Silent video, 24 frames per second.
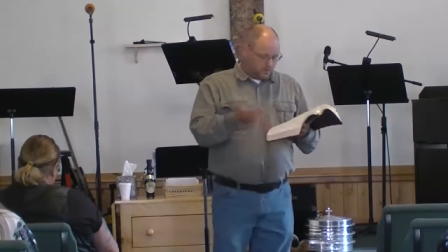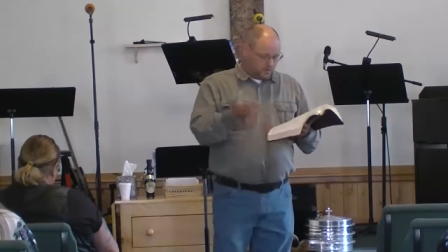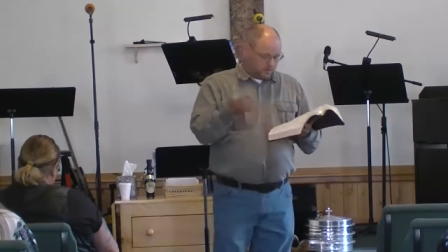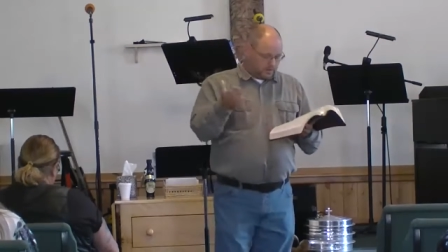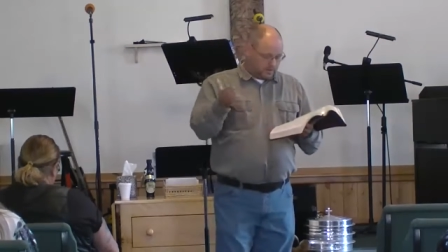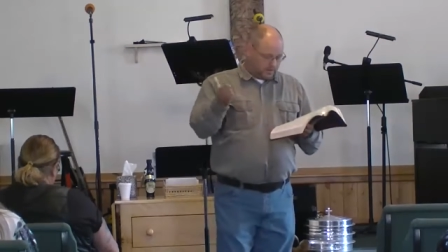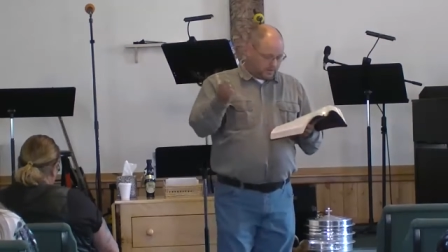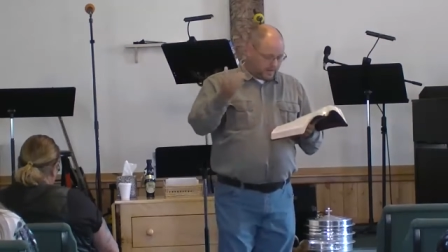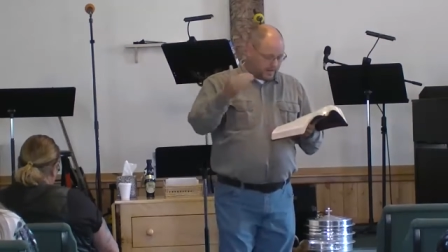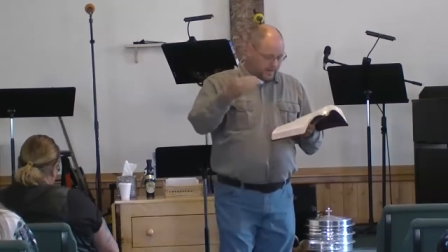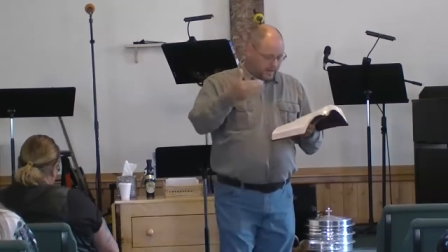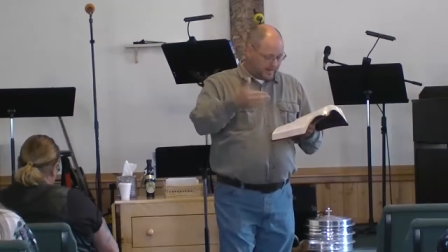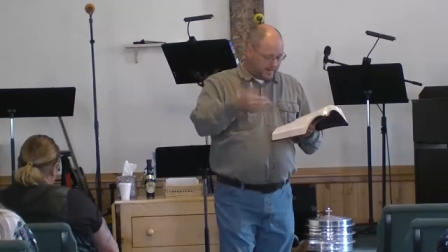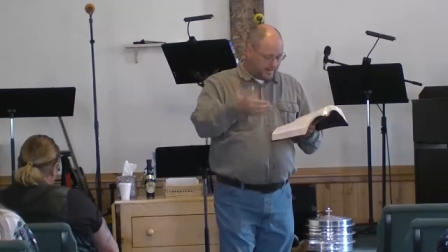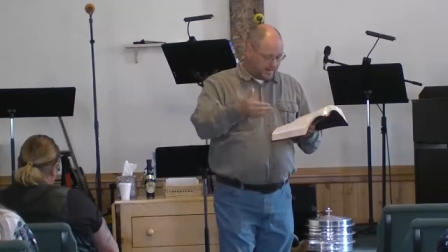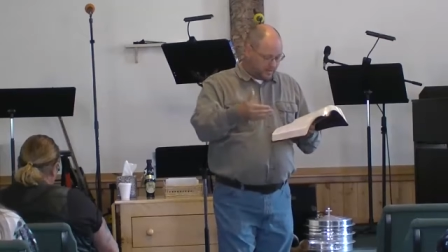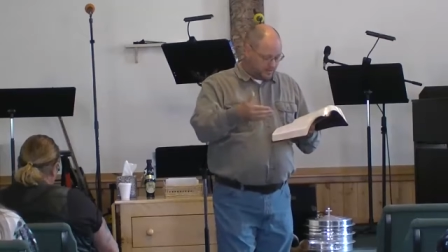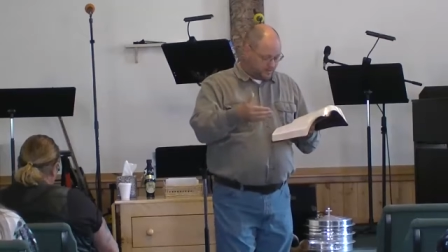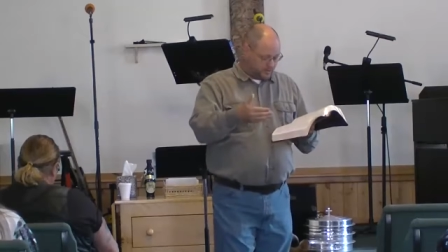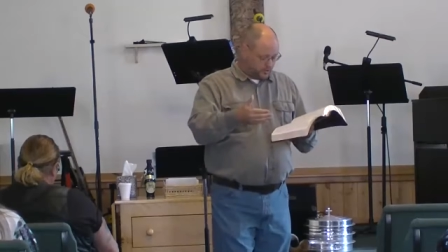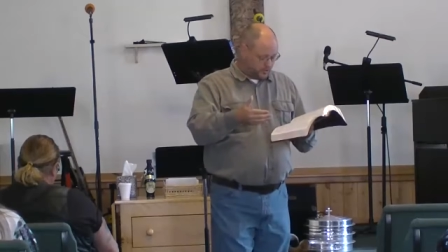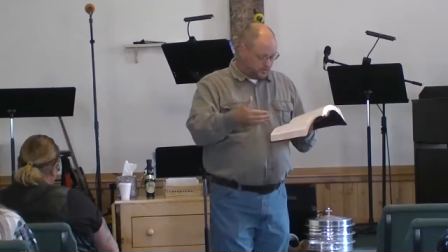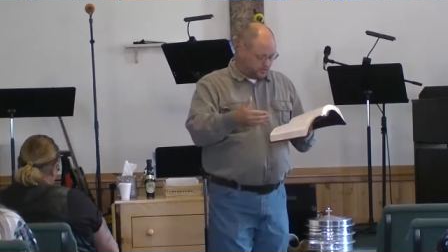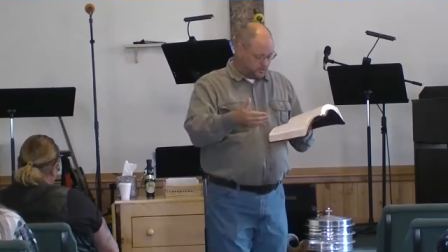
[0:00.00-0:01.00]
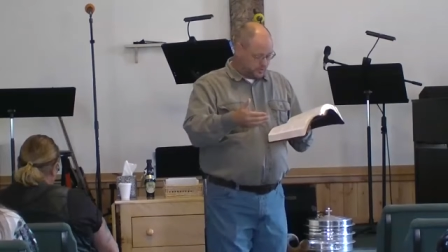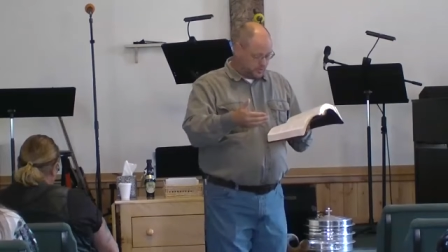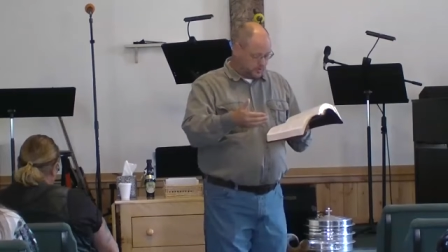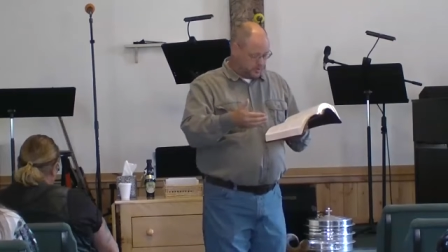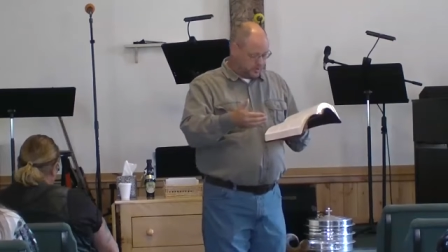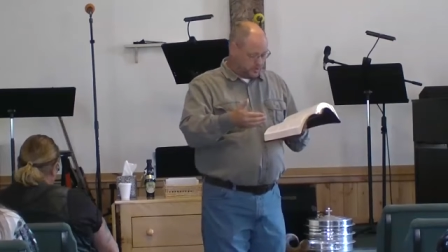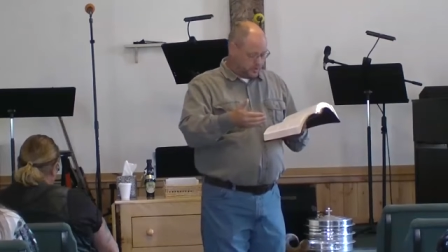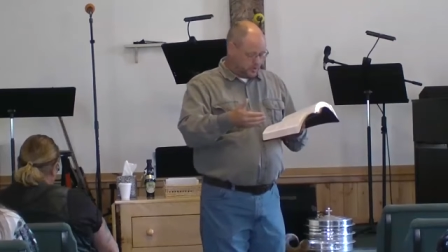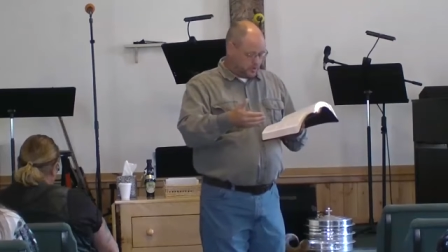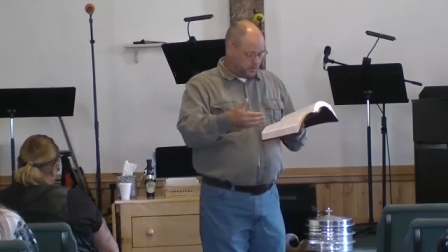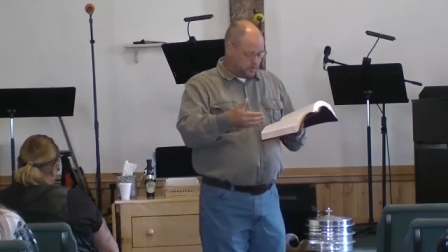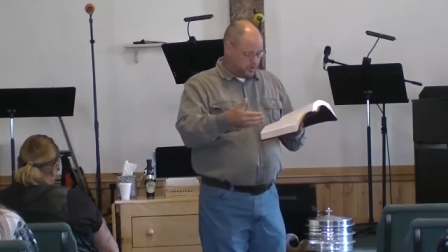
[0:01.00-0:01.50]
Then God answers,
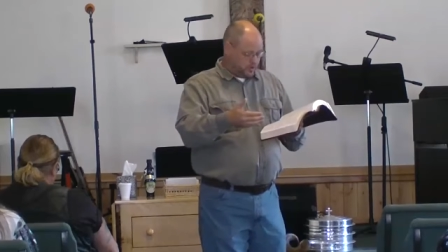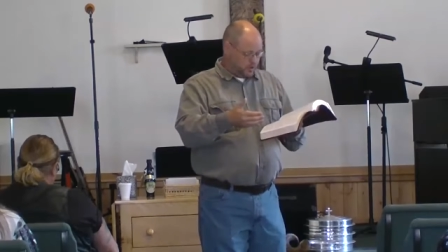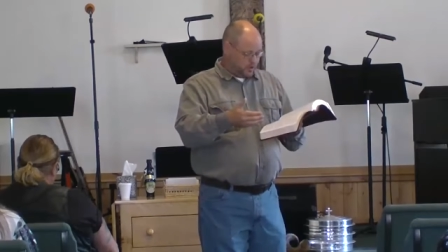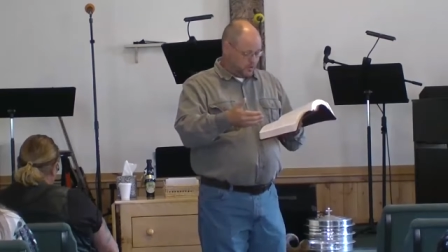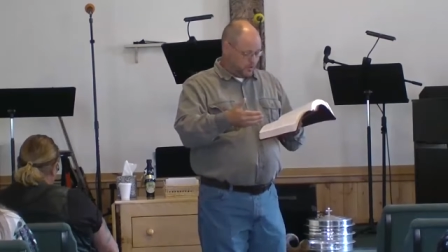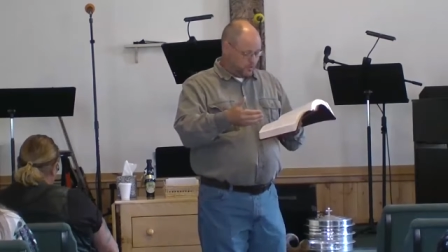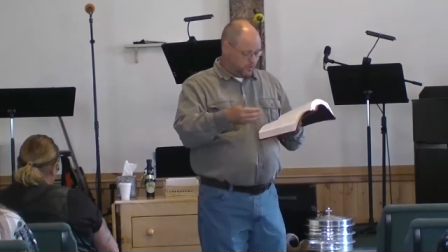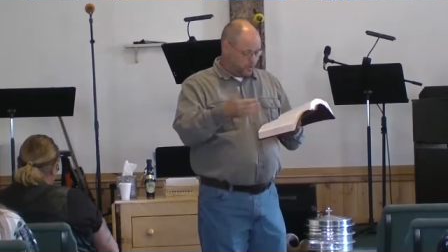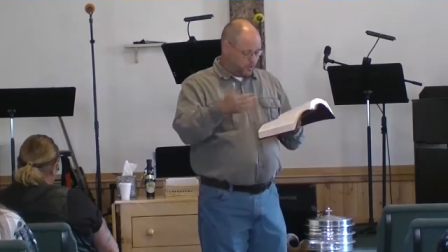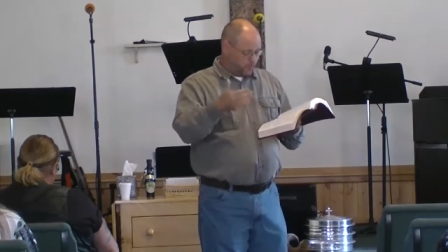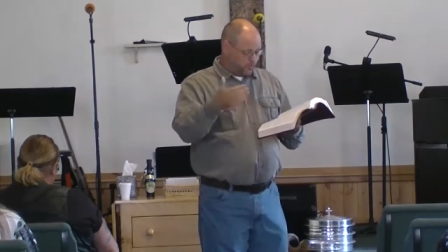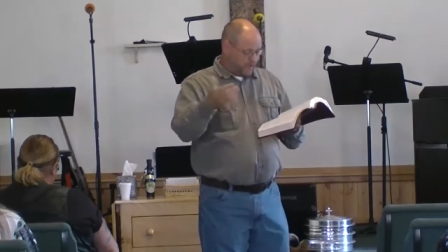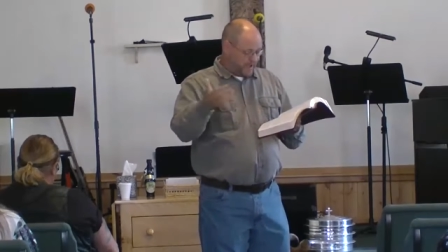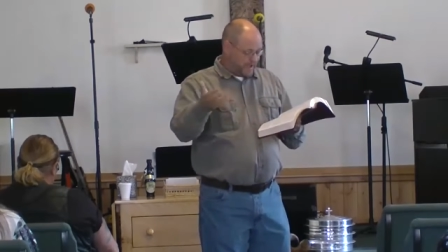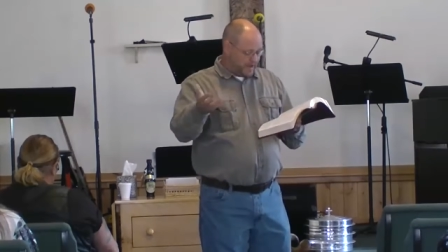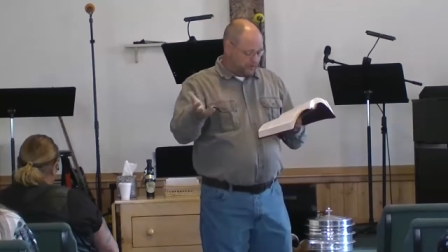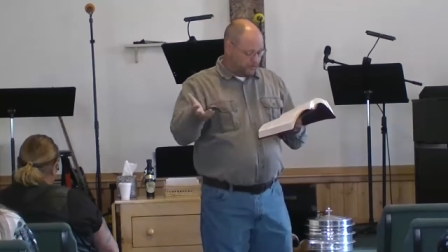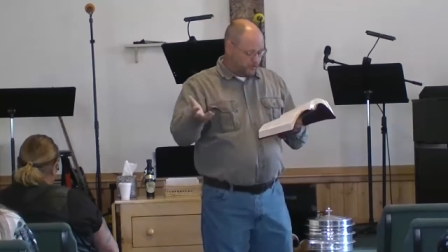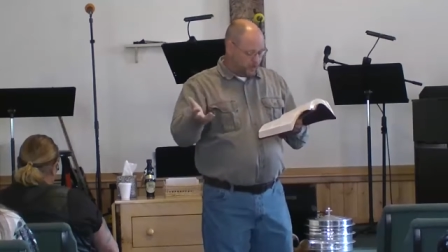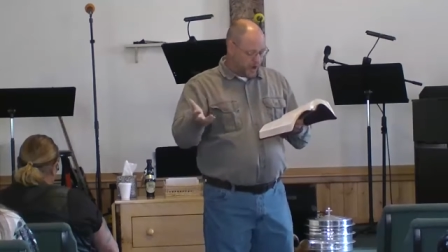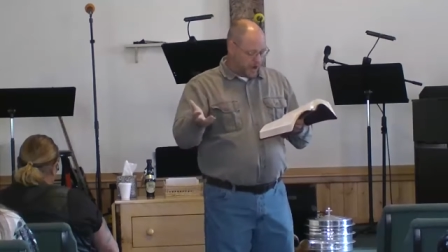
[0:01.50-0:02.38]
will man